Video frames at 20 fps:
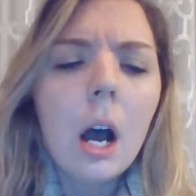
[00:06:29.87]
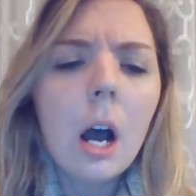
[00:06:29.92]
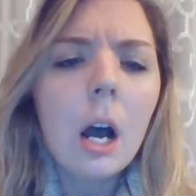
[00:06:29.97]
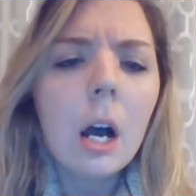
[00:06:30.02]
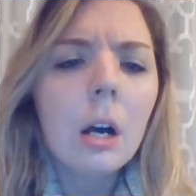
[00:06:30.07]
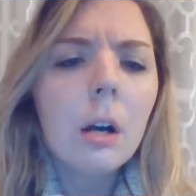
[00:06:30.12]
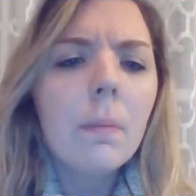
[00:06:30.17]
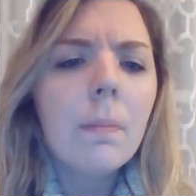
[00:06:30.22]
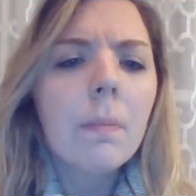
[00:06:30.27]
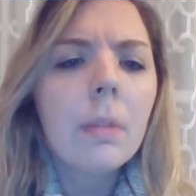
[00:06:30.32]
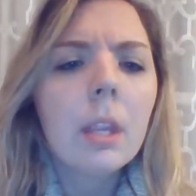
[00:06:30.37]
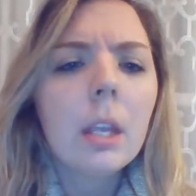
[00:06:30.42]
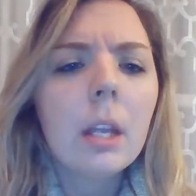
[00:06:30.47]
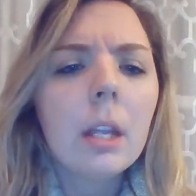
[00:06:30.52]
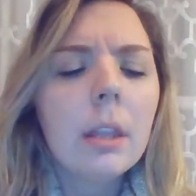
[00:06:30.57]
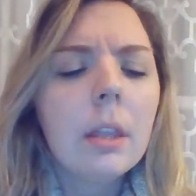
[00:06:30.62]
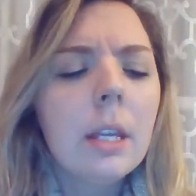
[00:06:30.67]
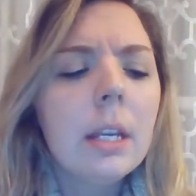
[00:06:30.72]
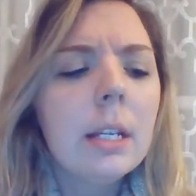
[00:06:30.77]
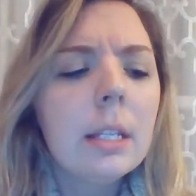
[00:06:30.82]

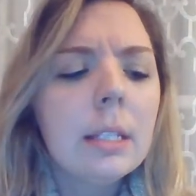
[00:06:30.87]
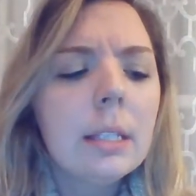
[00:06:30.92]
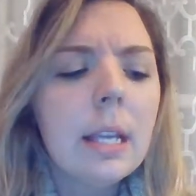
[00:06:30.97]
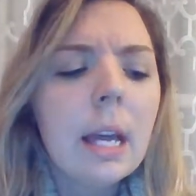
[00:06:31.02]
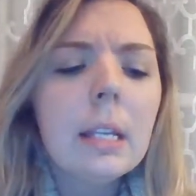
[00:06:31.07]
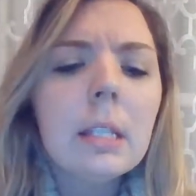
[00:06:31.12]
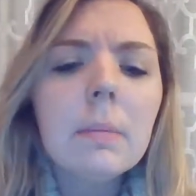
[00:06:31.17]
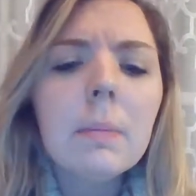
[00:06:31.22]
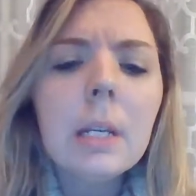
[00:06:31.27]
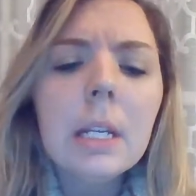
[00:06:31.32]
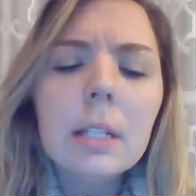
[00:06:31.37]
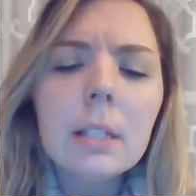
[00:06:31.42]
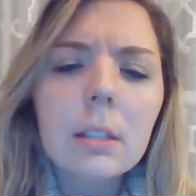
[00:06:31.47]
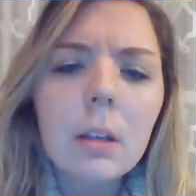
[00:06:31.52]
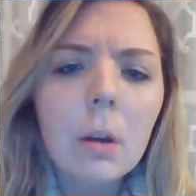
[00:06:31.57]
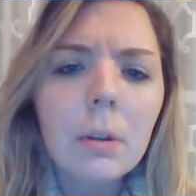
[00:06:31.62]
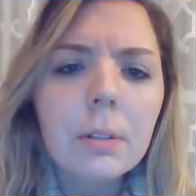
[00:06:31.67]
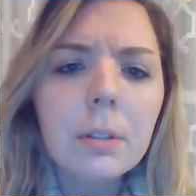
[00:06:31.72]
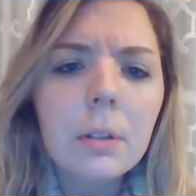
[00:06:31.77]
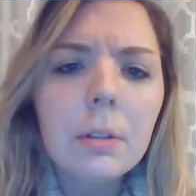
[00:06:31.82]
The assessment is
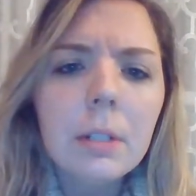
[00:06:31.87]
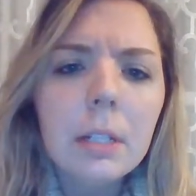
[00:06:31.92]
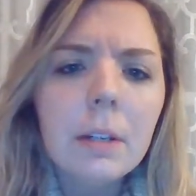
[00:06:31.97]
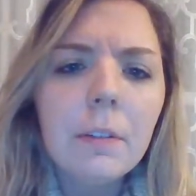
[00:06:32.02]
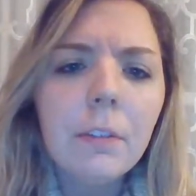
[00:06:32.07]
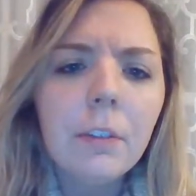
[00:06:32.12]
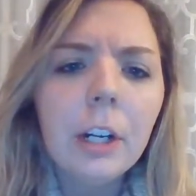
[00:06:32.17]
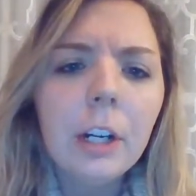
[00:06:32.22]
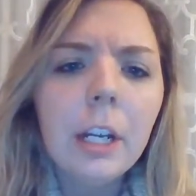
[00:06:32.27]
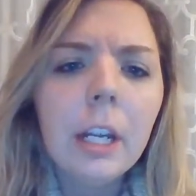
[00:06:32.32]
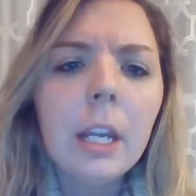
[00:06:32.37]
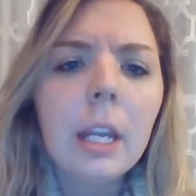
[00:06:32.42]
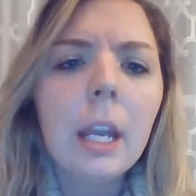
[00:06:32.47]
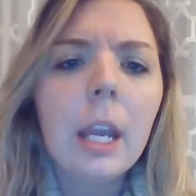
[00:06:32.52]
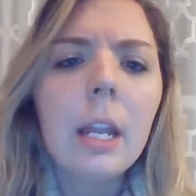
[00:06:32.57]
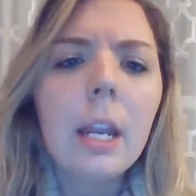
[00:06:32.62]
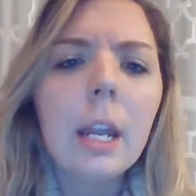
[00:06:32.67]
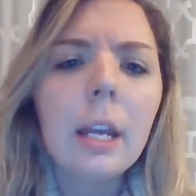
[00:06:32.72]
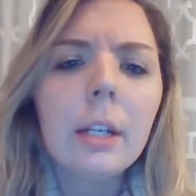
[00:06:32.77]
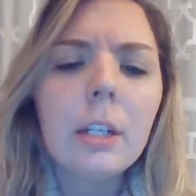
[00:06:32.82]
also different
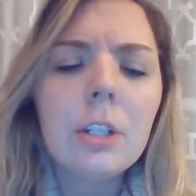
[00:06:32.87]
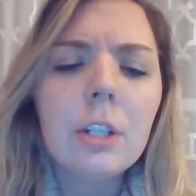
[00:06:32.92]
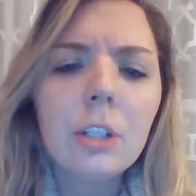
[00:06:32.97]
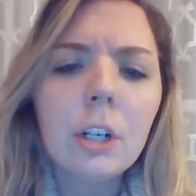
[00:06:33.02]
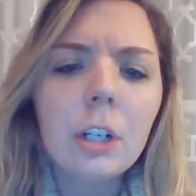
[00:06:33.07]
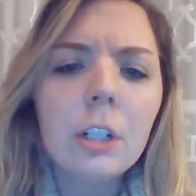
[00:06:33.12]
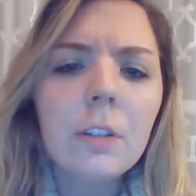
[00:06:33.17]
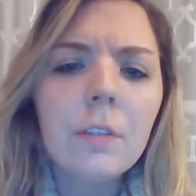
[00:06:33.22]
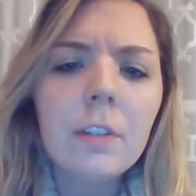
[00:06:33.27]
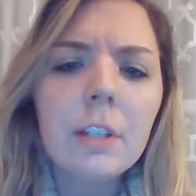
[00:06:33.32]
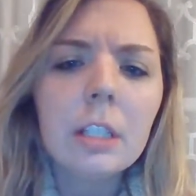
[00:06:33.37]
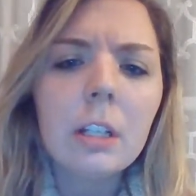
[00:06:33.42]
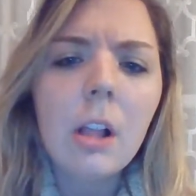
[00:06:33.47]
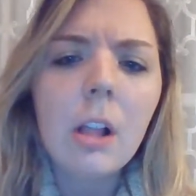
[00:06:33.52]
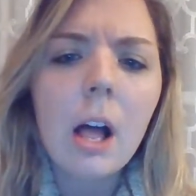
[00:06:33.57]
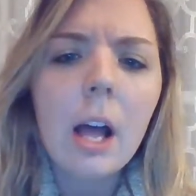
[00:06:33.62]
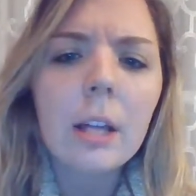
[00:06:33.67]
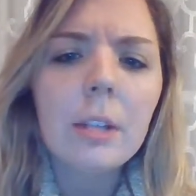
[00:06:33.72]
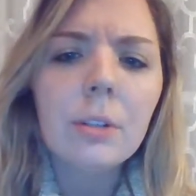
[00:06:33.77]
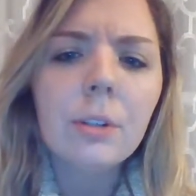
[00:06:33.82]
in a constructivist
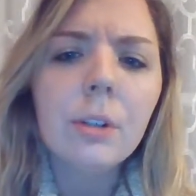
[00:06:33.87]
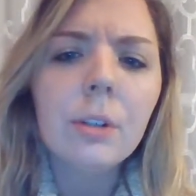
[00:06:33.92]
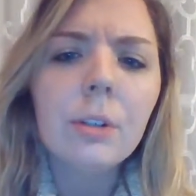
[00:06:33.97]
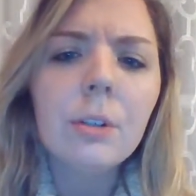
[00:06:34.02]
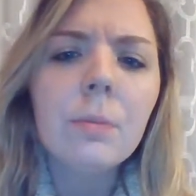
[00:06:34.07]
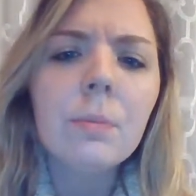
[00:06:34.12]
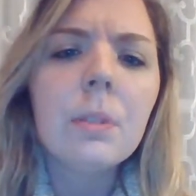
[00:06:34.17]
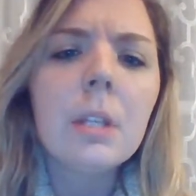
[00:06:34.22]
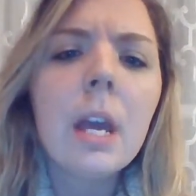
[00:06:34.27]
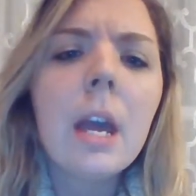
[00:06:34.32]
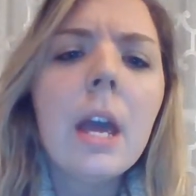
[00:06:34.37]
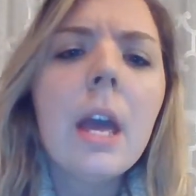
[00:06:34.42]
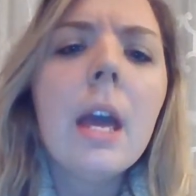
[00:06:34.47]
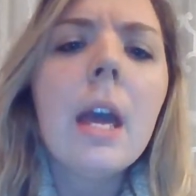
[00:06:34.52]
classrooms.